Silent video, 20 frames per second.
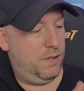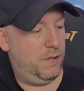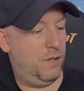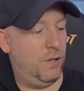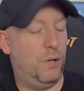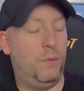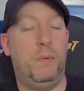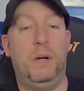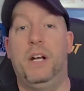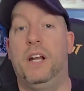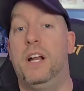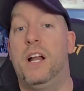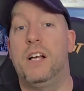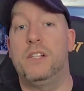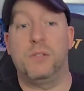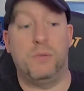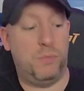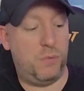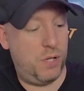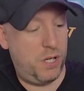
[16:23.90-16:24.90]
Oh, and it
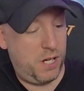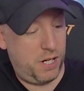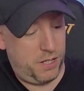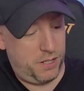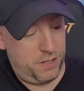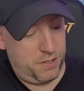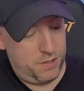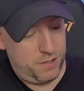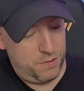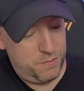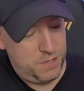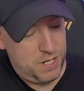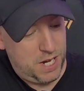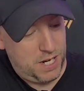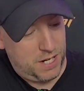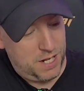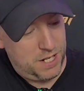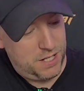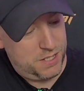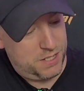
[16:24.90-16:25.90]
hasn't worked. 2
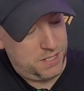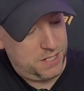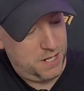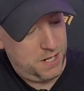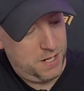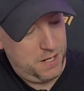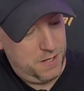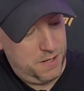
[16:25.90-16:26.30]
seconds.